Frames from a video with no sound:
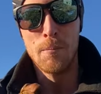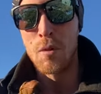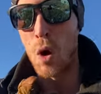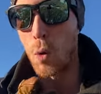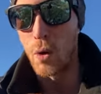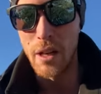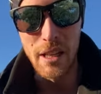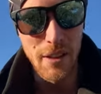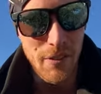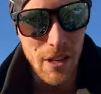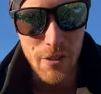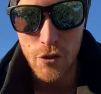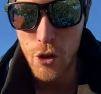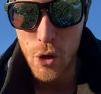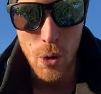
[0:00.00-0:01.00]
or even
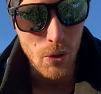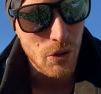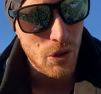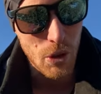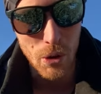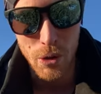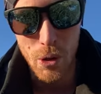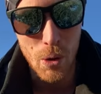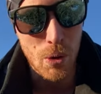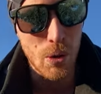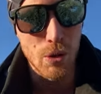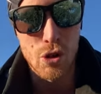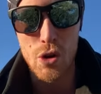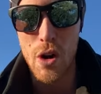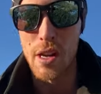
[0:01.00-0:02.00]
if you go into your
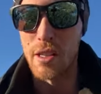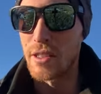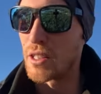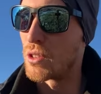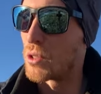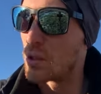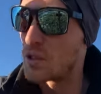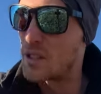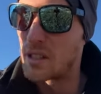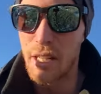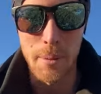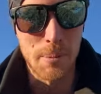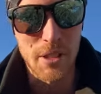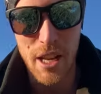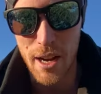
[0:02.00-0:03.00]
local trails and there are
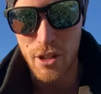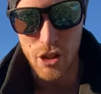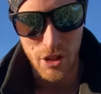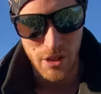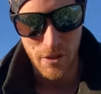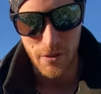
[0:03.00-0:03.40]
steep sections